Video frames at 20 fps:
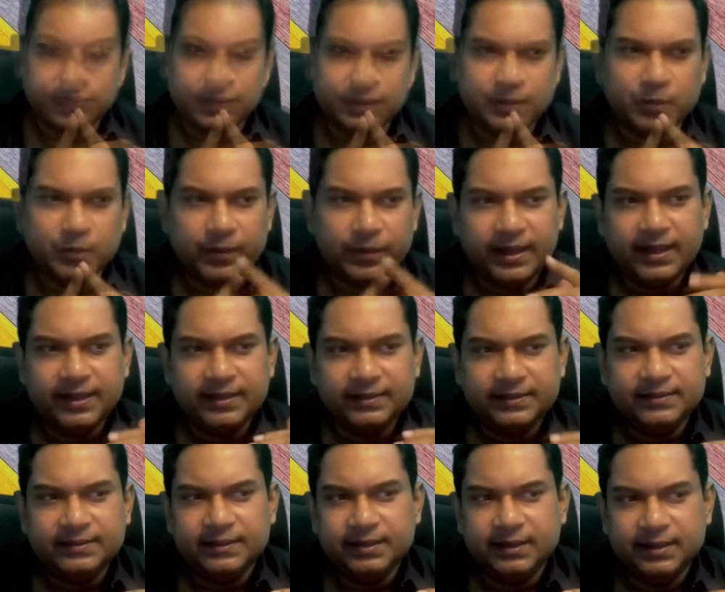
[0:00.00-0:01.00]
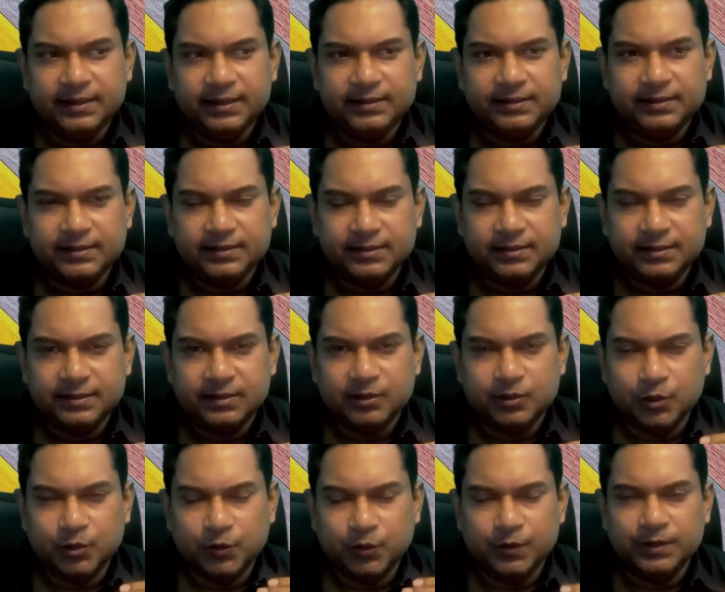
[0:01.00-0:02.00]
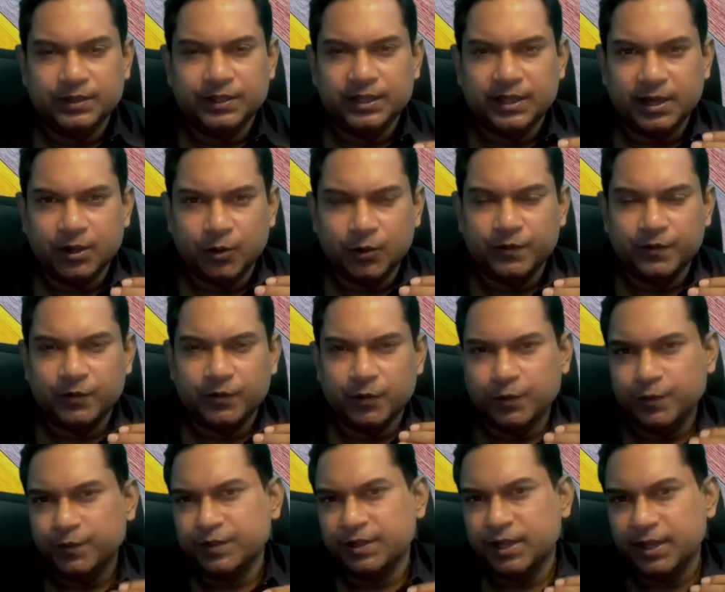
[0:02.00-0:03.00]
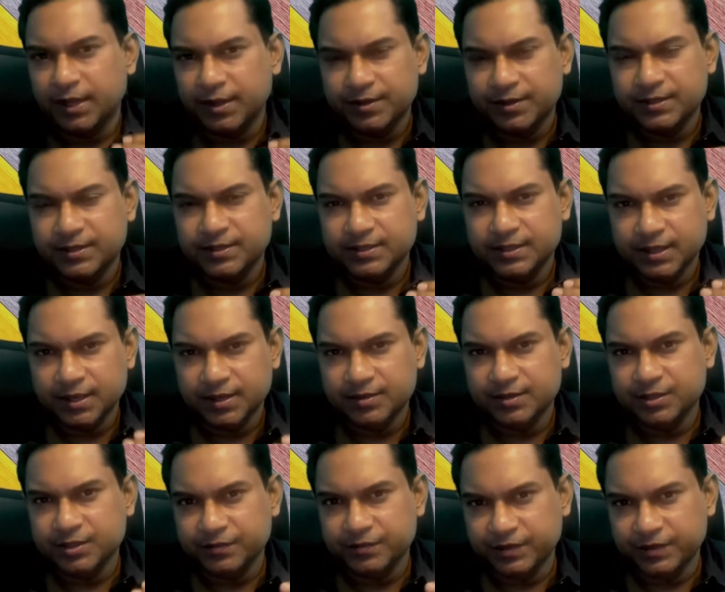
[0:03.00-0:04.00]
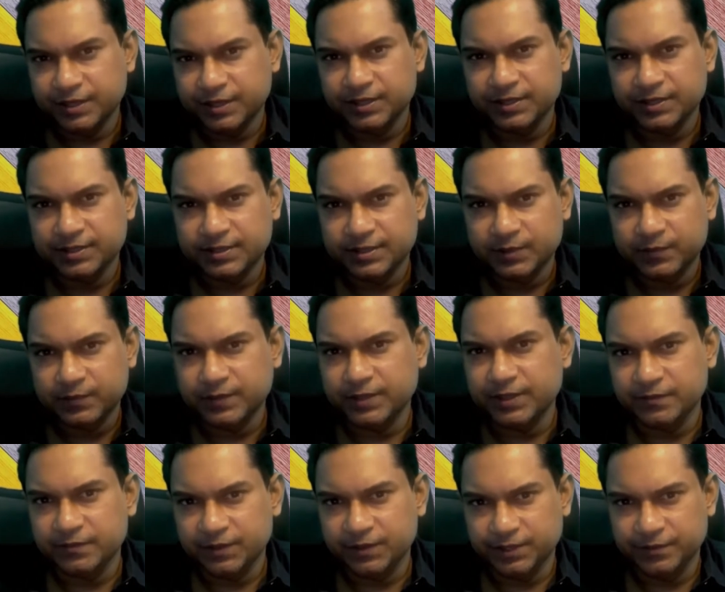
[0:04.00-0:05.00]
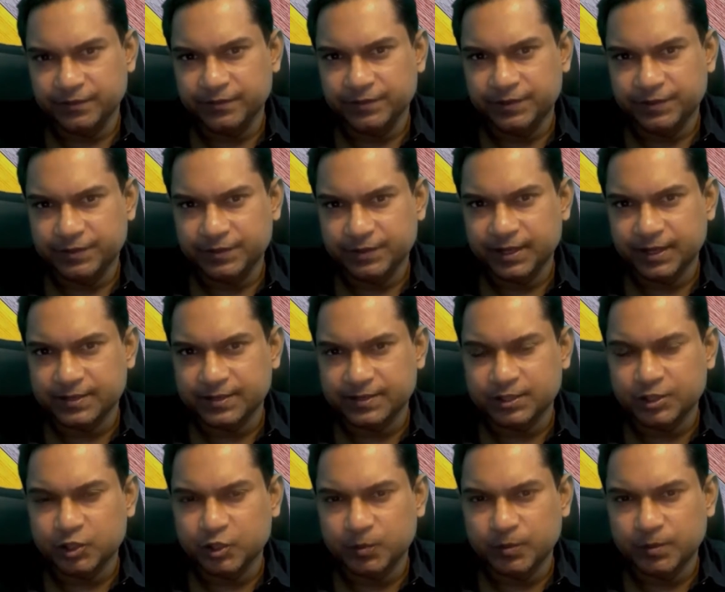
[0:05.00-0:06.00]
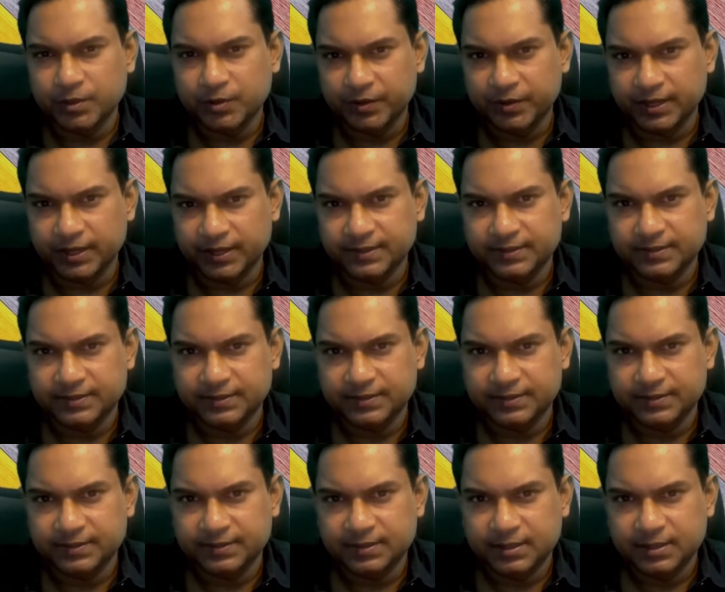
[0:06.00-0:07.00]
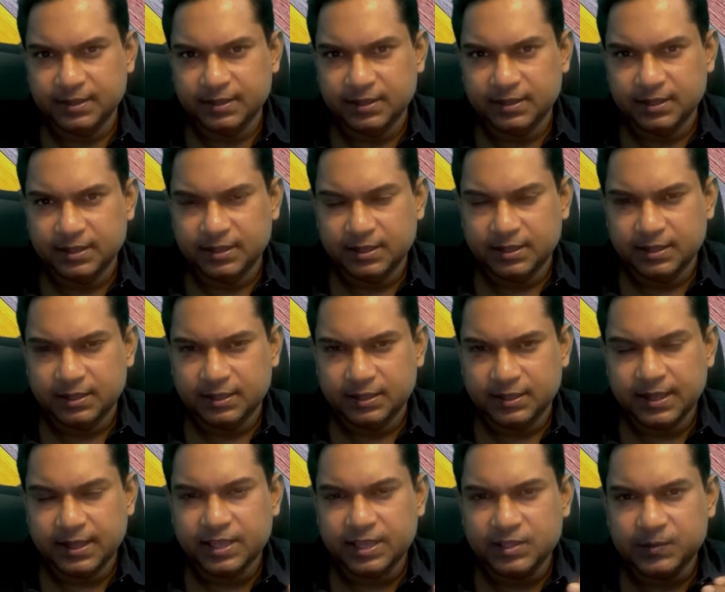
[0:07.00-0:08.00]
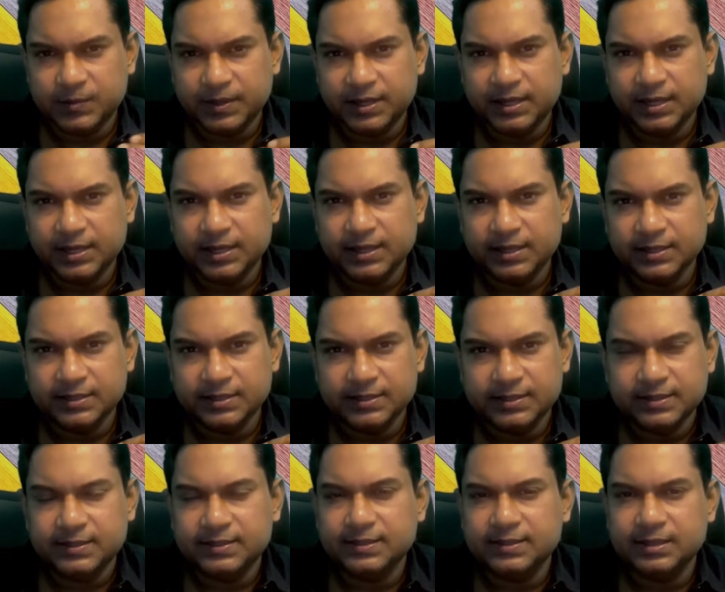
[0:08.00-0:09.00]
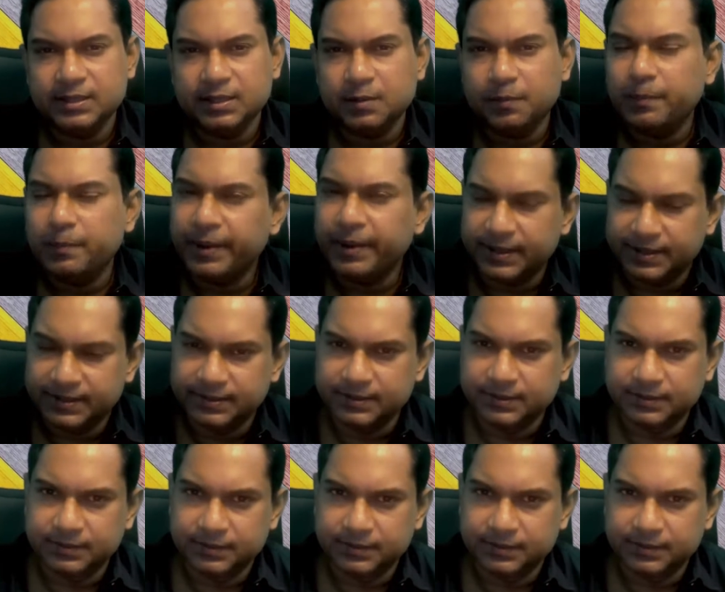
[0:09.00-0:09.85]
The way I see it, over the hundreds and hundreds of years that we have lived as a human race, there has been a consistent pattern.